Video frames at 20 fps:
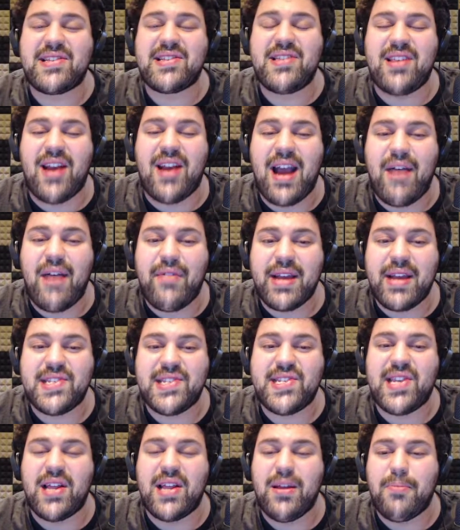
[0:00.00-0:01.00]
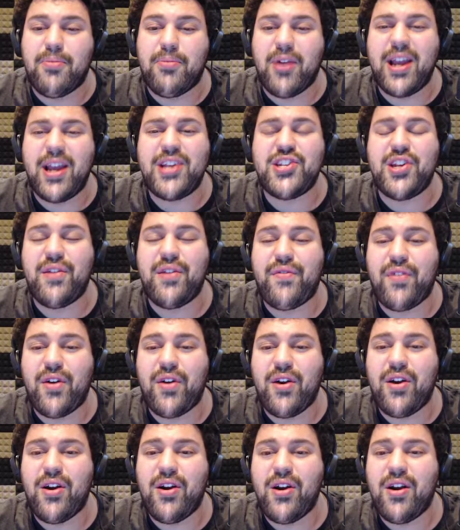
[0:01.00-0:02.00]
They're having a celebration
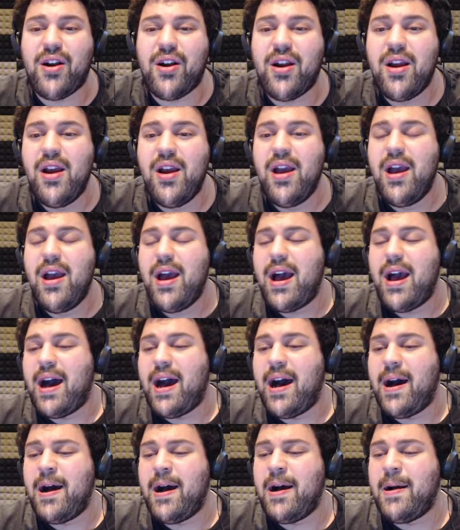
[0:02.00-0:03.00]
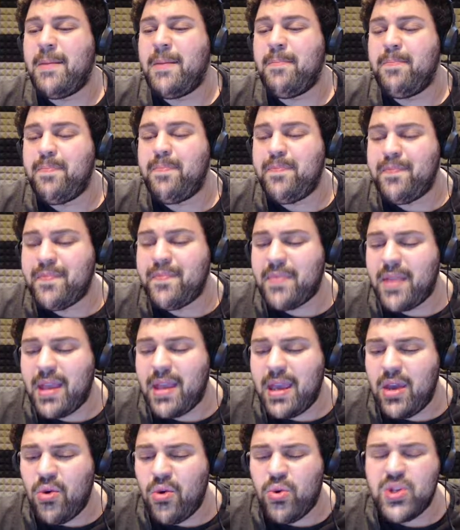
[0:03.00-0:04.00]
for her.
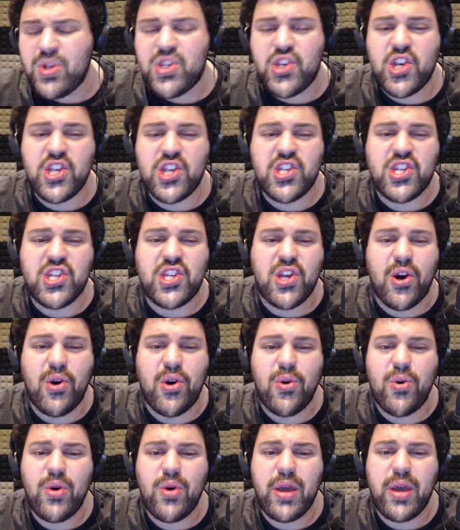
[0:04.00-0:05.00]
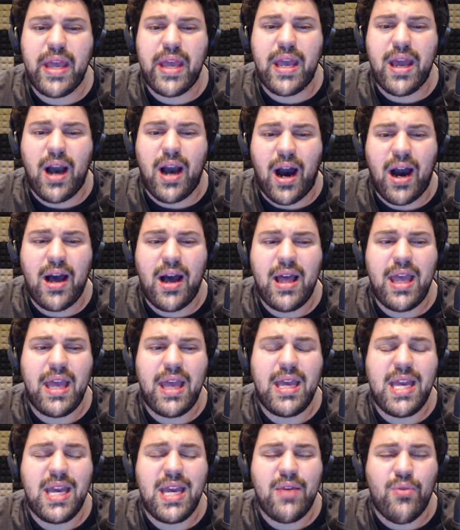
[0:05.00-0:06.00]
It was just so,
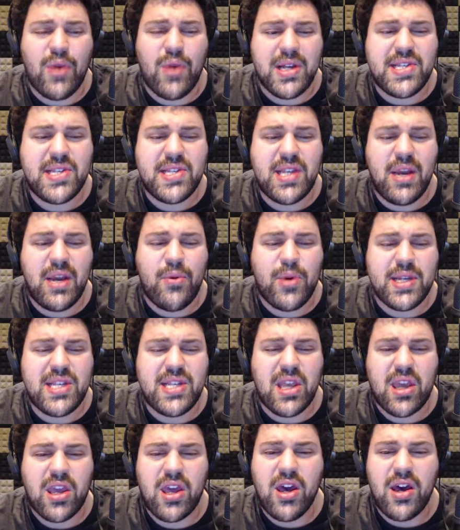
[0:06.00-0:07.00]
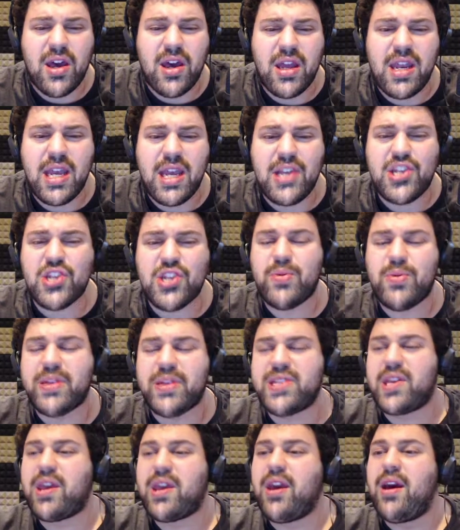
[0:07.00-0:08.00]
it wasn't good. It just
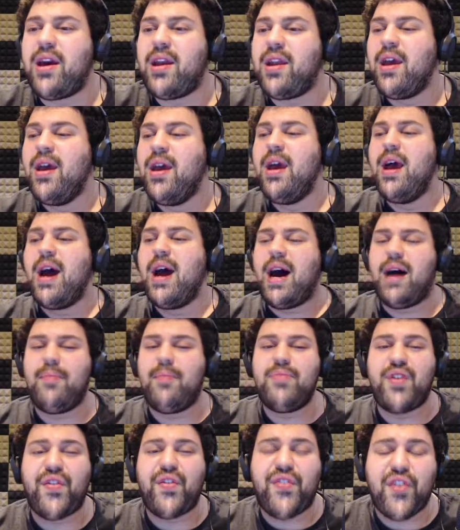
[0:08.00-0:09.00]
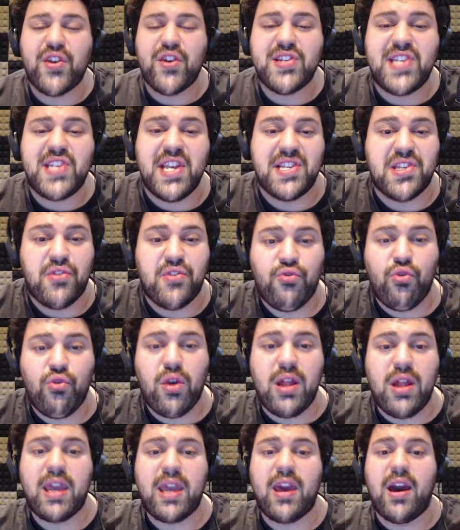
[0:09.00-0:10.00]
wasn't good. The first season,
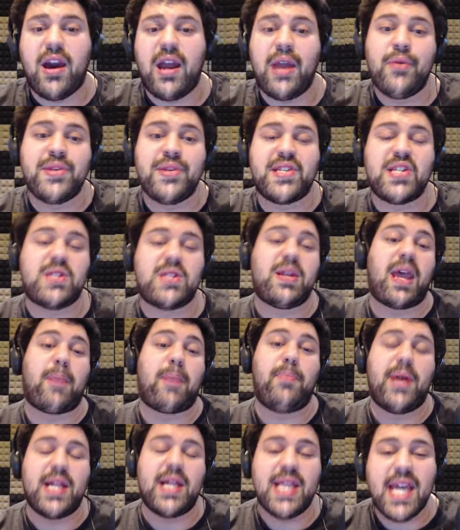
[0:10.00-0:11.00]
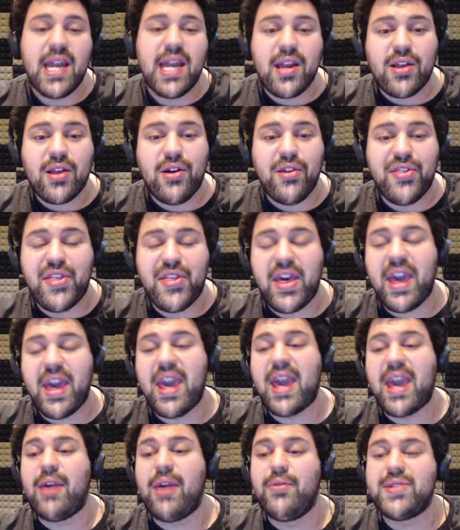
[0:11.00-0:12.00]
really good. It was this like political thing.
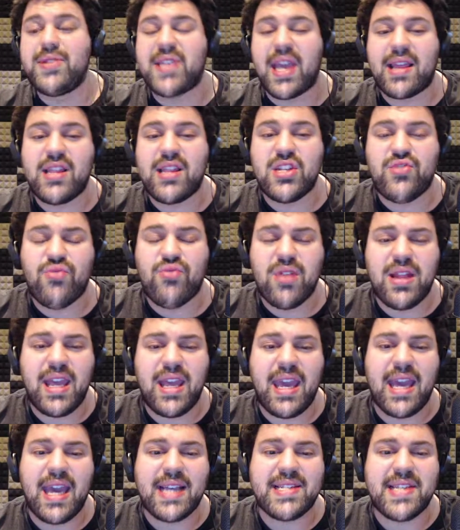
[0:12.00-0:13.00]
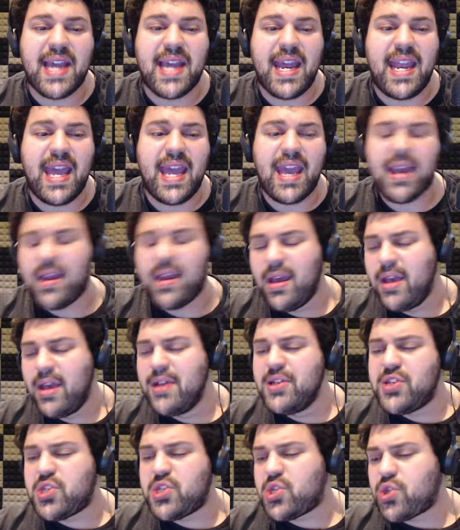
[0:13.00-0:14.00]
It was like this really exciting
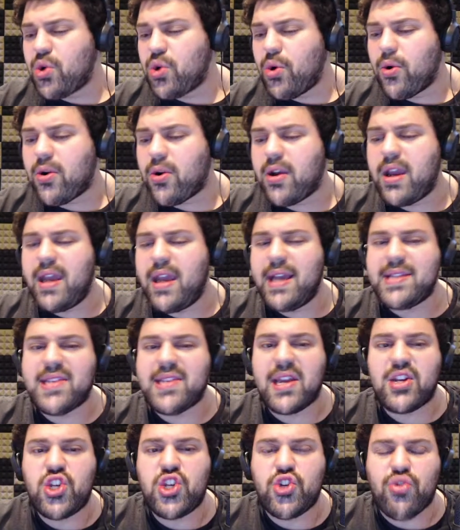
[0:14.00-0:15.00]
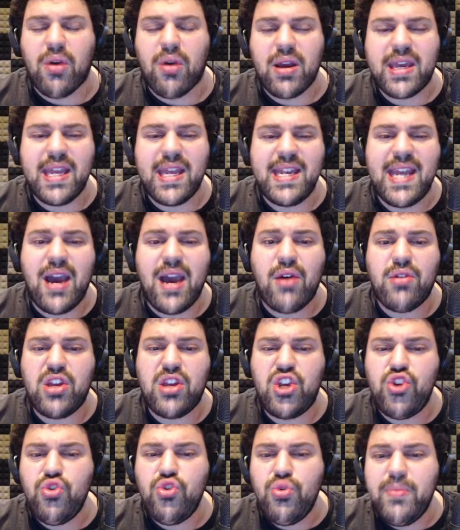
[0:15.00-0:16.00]
story. It's like shrunken down
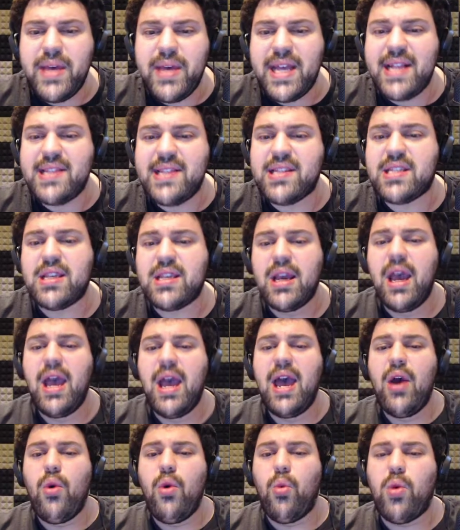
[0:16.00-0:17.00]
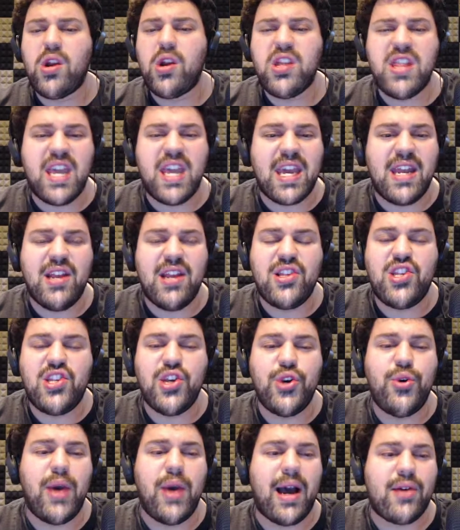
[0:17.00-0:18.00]
humans. What are they going to
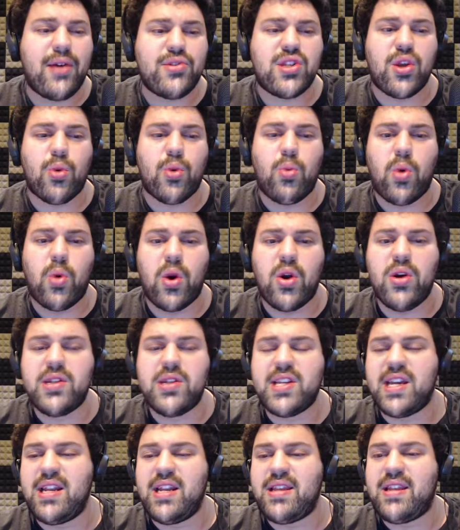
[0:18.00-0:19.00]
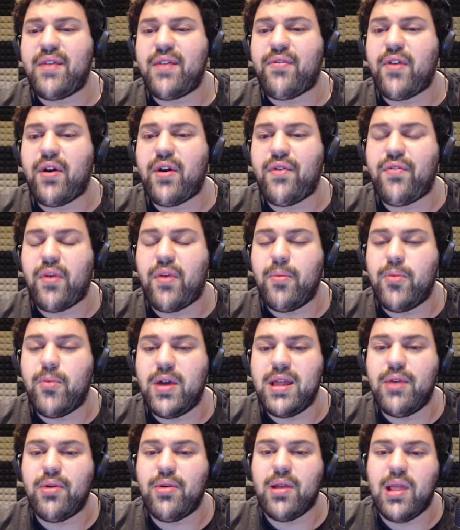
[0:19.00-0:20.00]
do? How's their world going to differ from when
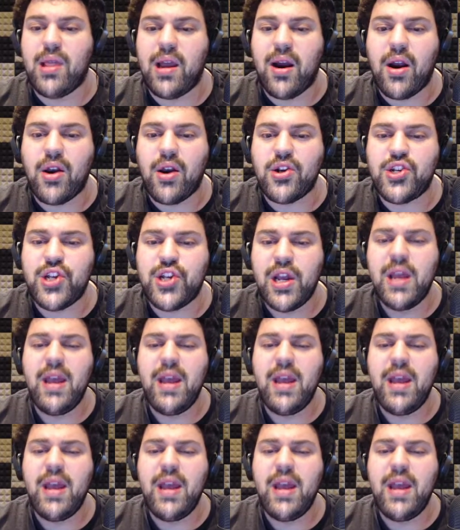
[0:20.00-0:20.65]
they were large?